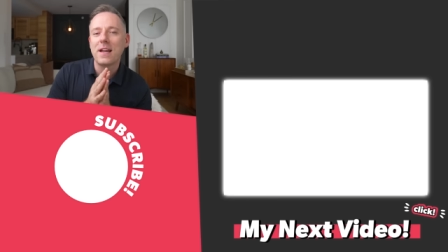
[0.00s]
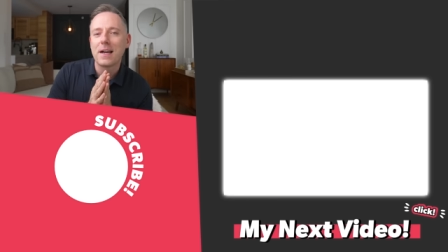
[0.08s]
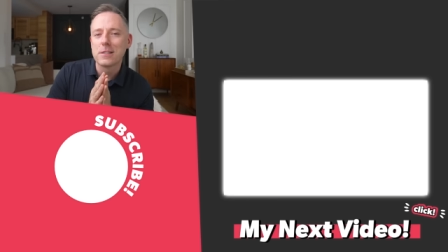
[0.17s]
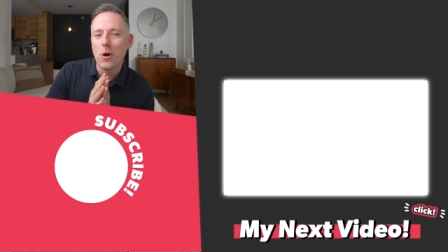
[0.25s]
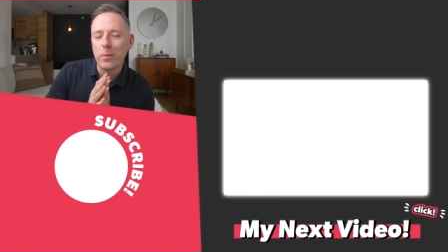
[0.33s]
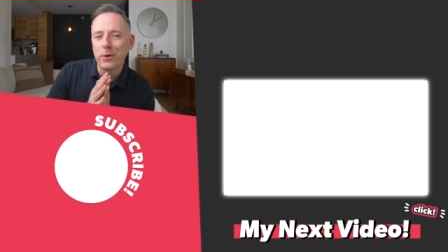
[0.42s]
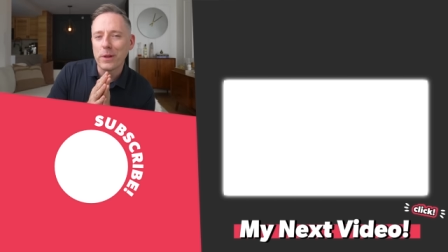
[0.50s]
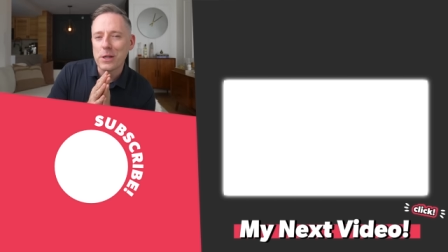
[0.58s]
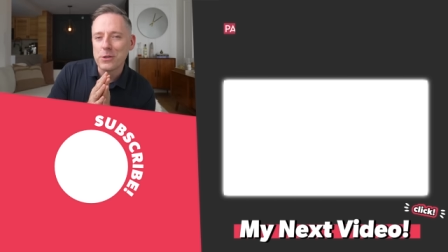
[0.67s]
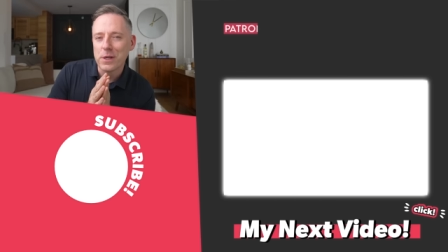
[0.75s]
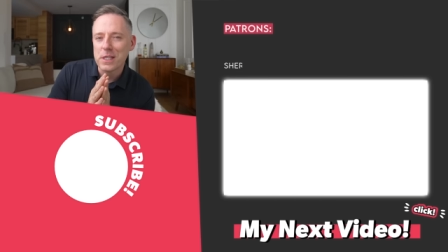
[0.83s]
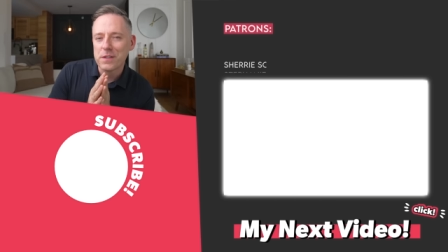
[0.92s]
guys. I hope you really
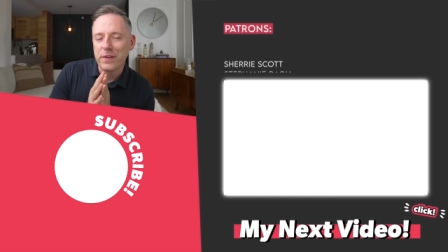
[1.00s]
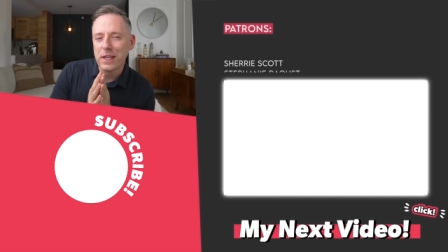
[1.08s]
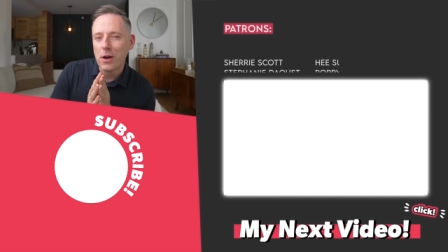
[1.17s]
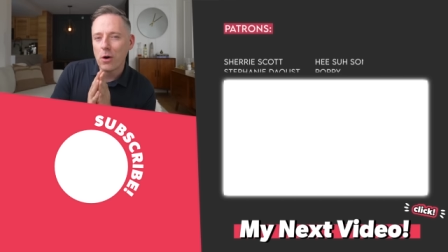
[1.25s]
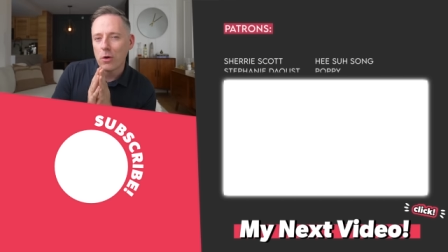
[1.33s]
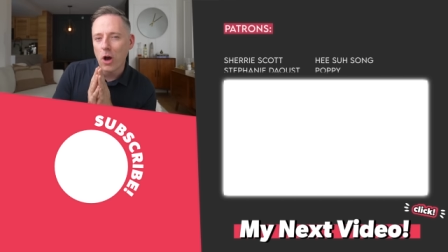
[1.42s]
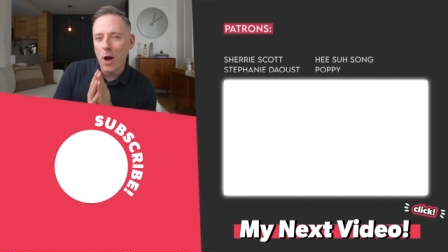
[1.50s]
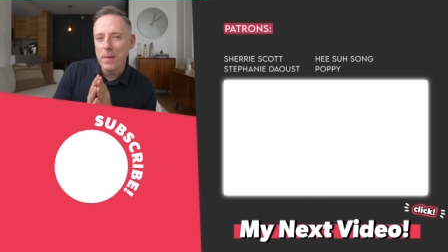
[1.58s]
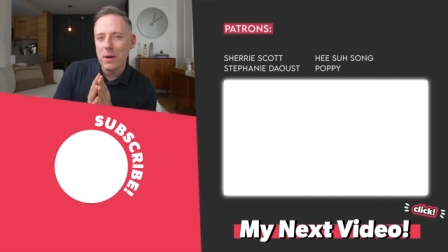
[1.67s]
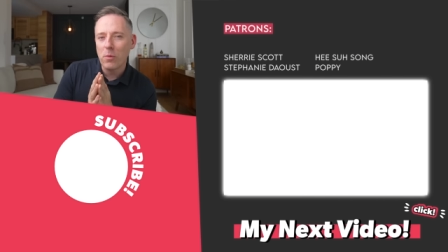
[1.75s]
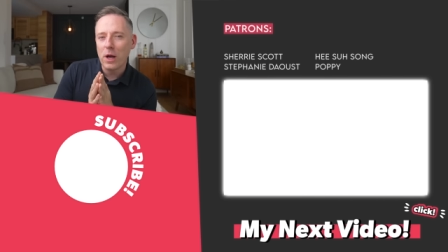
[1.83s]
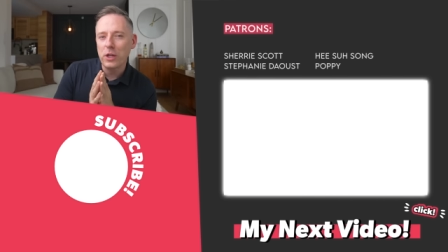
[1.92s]
enjoyed this video.
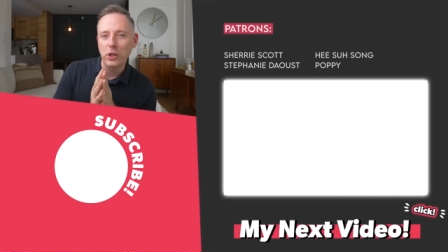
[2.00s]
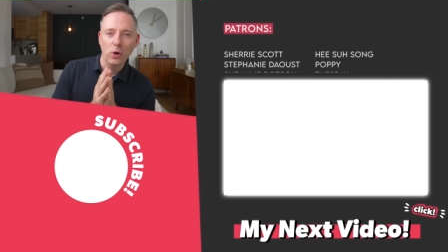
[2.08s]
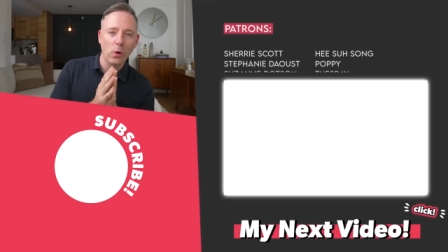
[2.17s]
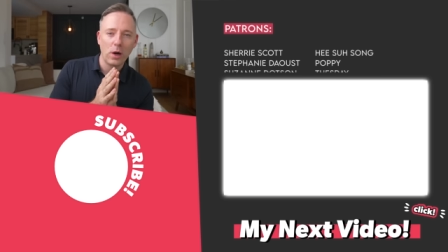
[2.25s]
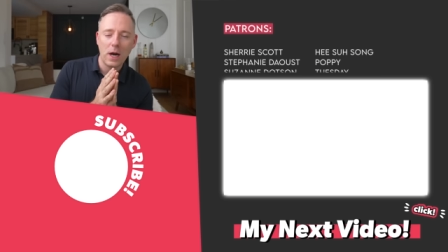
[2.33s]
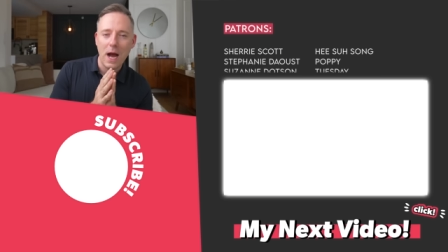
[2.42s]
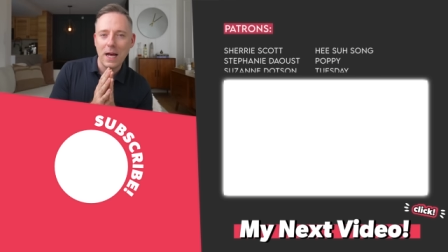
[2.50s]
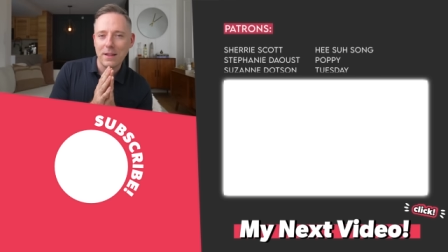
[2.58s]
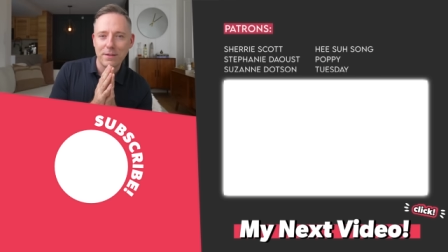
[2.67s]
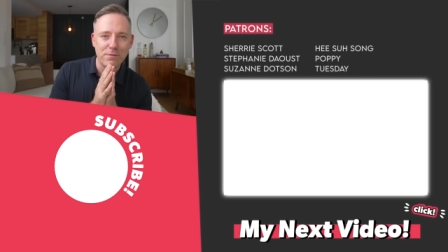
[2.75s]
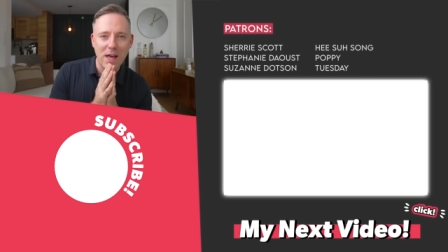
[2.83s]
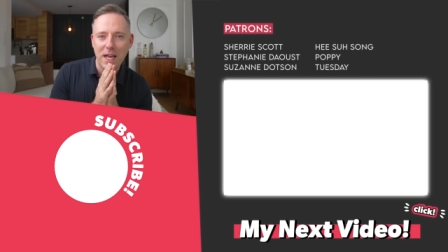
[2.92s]
Comment what your uh,
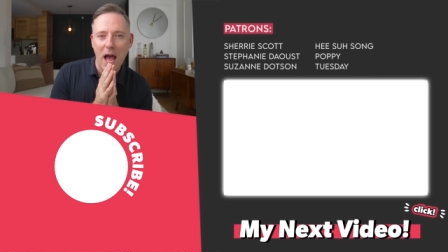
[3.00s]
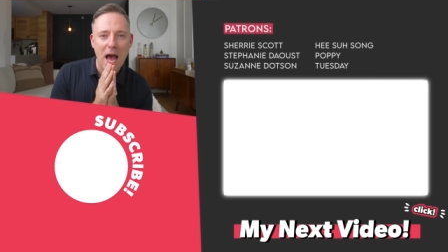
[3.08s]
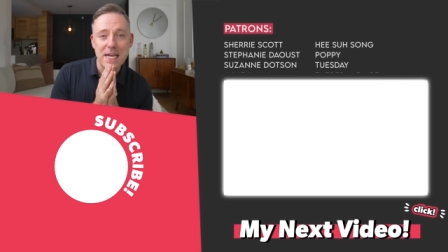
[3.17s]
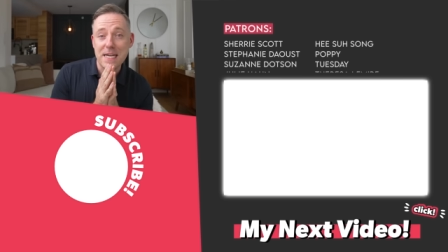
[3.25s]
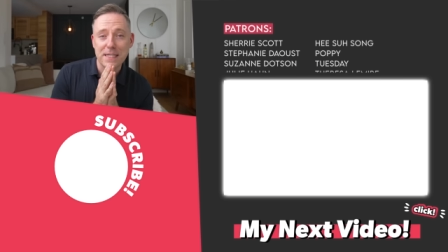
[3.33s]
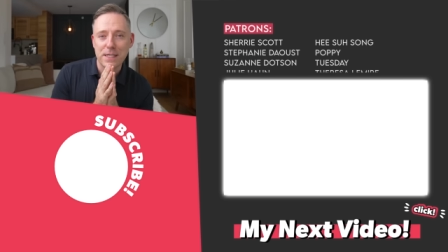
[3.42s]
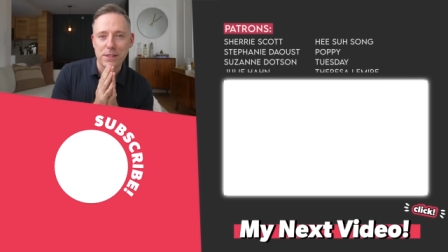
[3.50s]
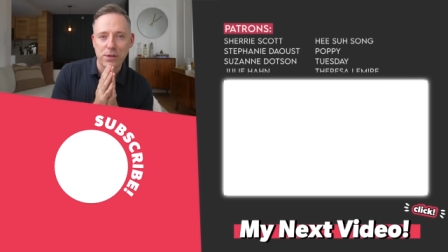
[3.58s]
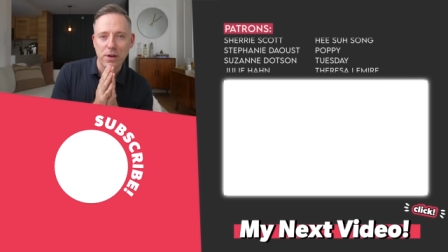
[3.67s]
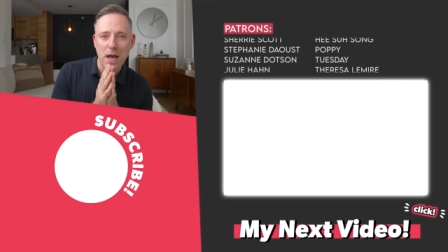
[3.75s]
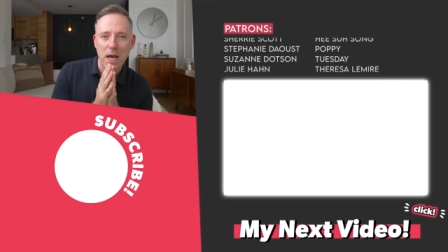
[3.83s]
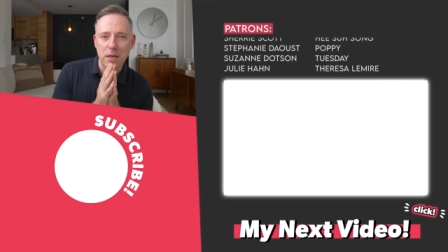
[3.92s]
like
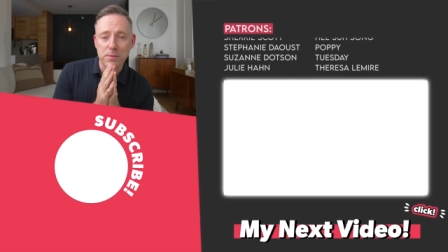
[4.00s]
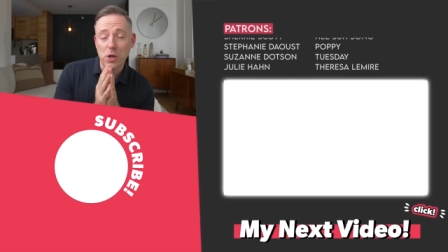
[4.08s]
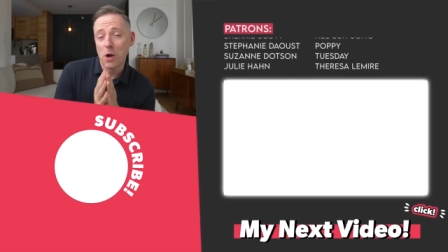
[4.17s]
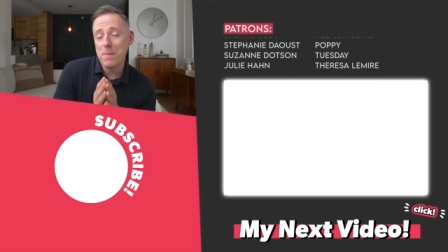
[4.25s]
unnecessary items are.